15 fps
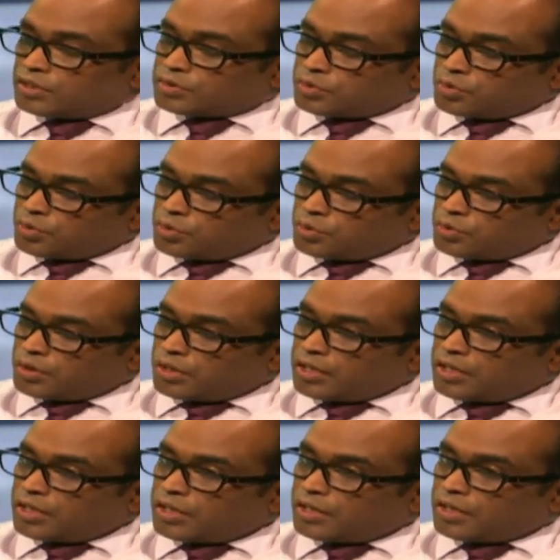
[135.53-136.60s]
So,
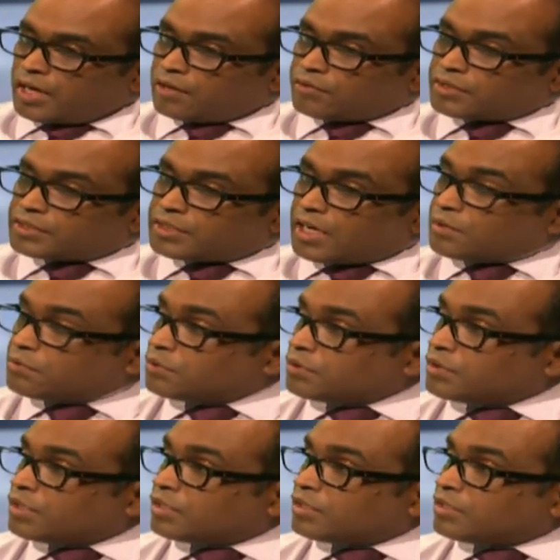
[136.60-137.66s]
I will start
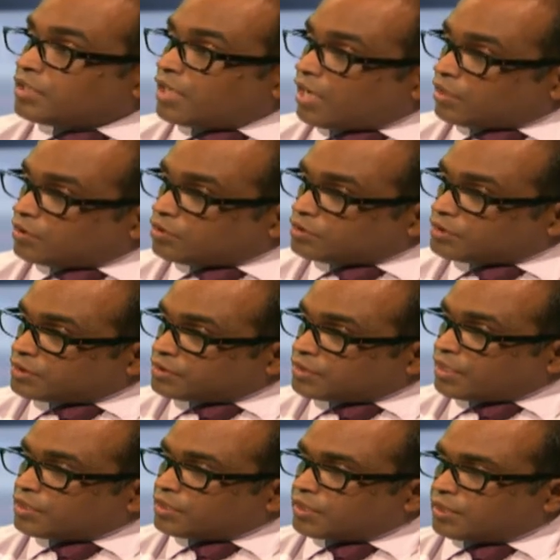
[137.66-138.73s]
from the diagnosis
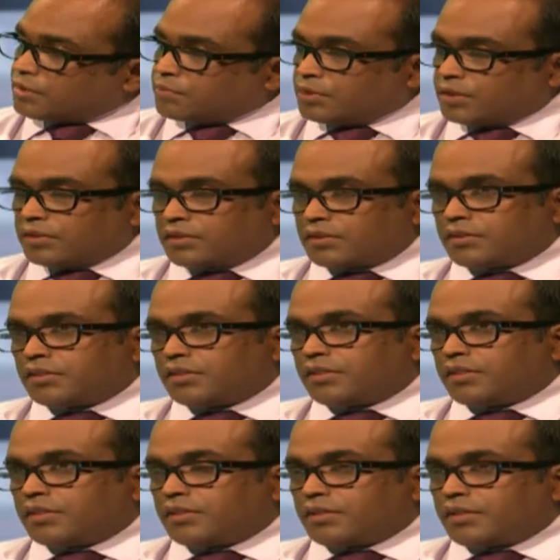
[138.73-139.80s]
and treatment.
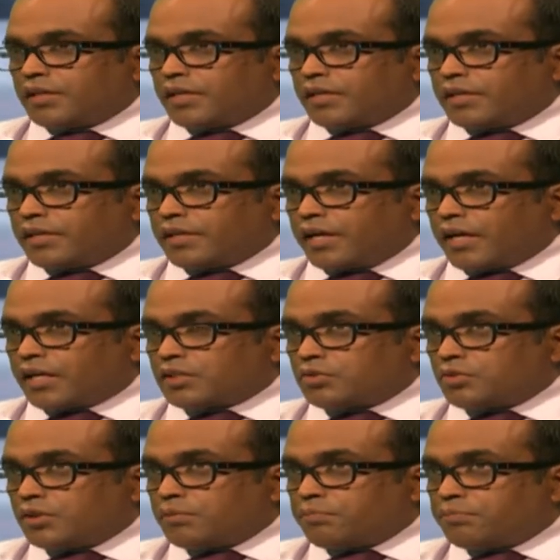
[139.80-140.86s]

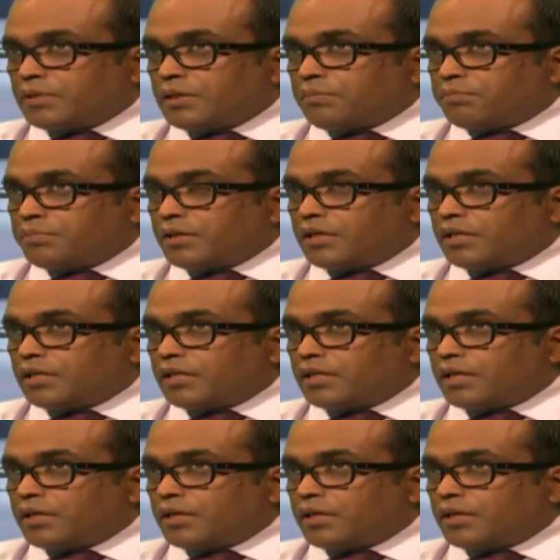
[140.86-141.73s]
Actually, people,